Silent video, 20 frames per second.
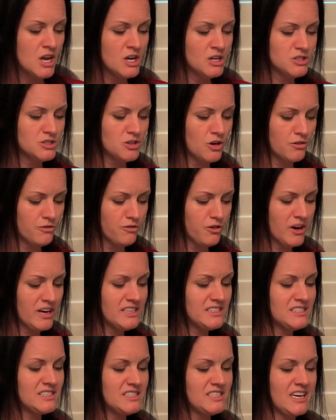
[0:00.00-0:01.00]
So for
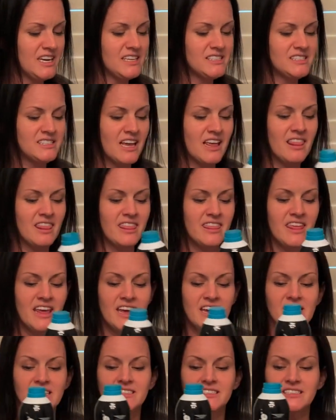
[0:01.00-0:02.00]
instance,
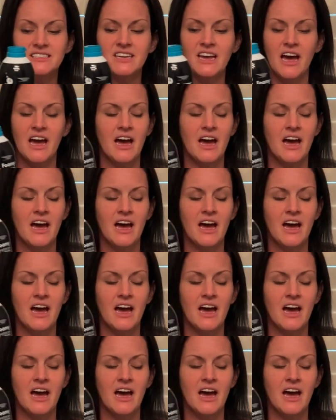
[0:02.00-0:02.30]
this